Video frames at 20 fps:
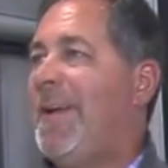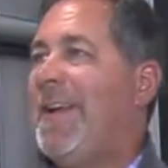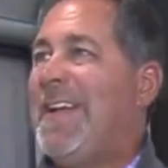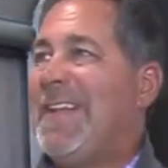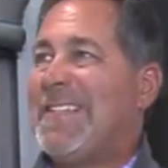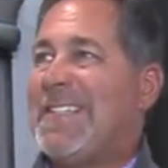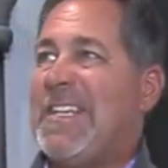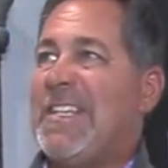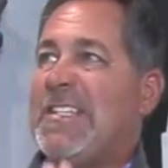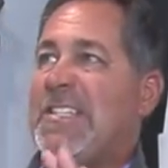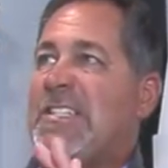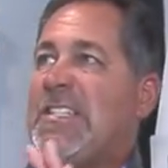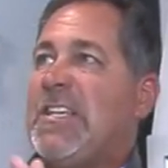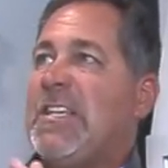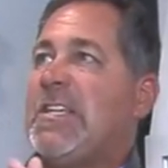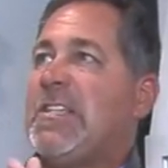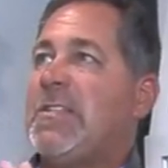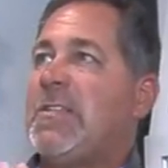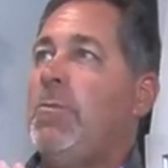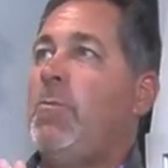Okay.
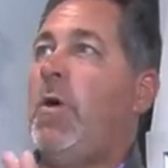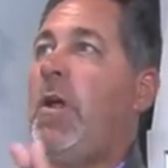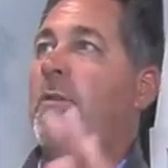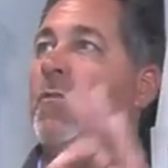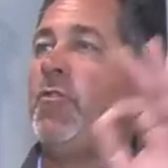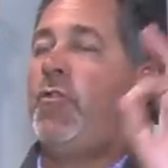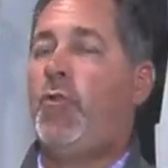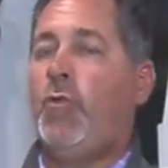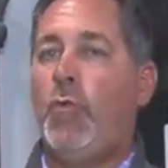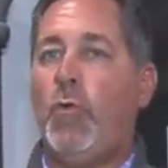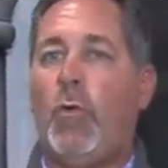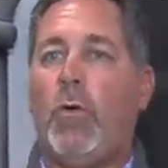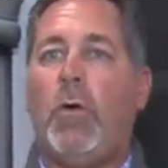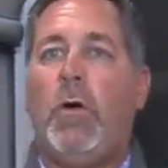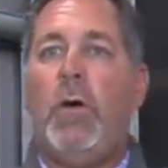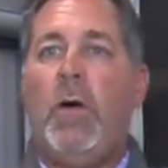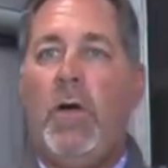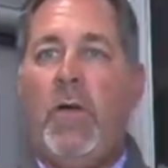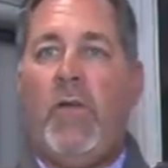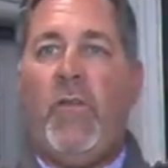sixty, we have
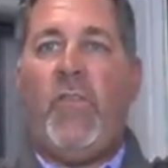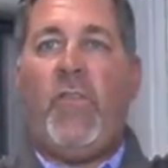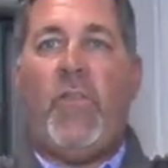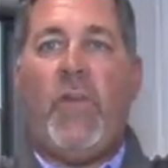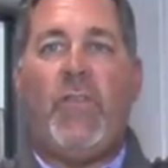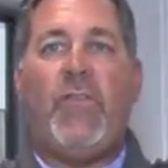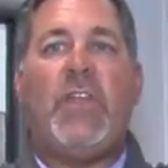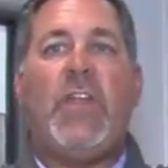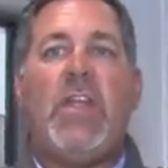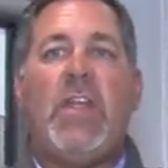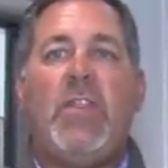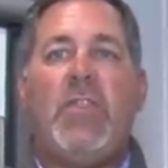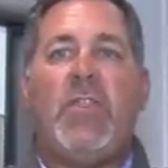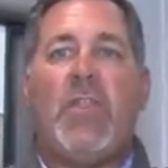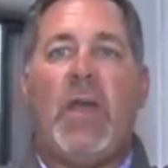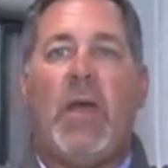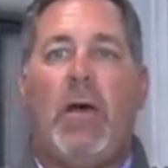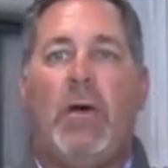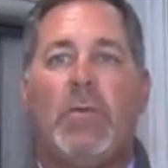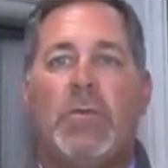dual fifteen
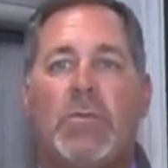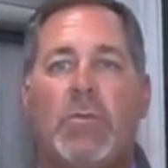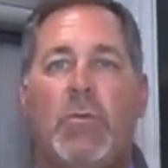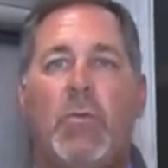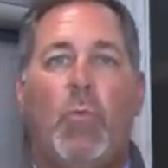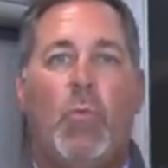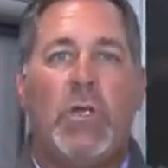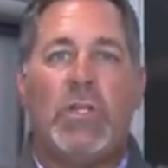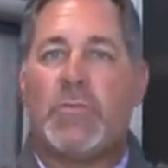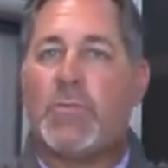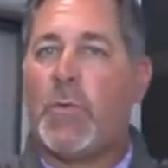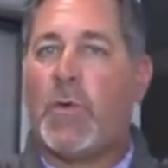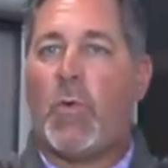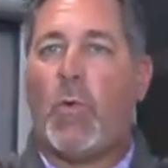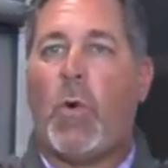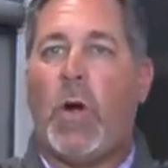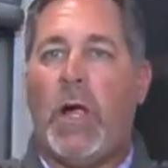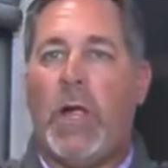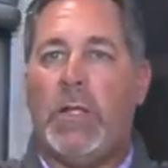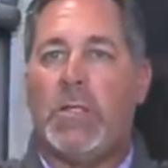thousand Whisper
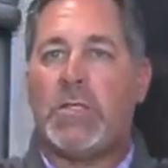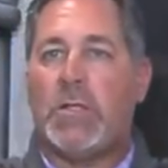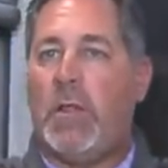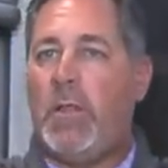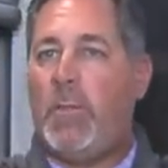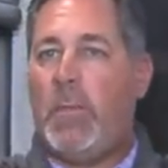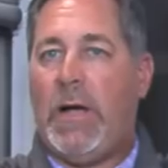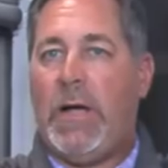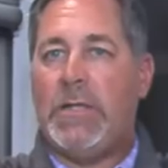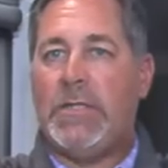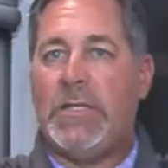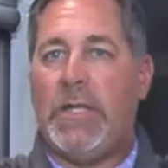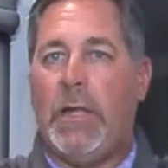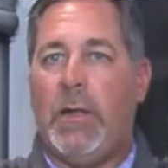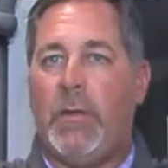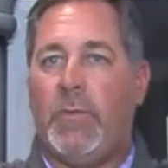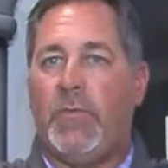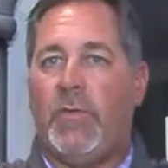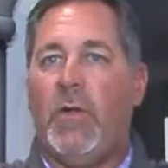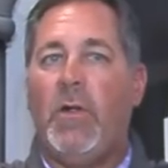Quiets on the
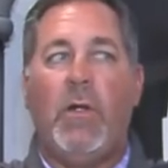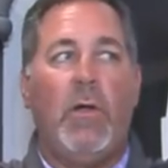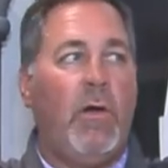Montanas.